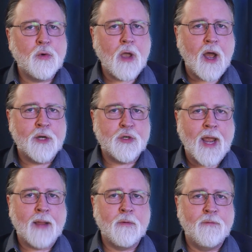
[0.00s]

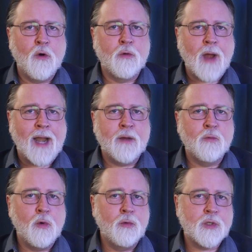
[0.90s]
contract before writing
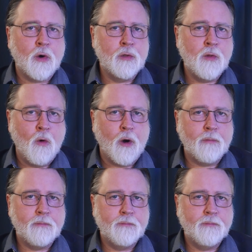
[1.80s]
rules or lore.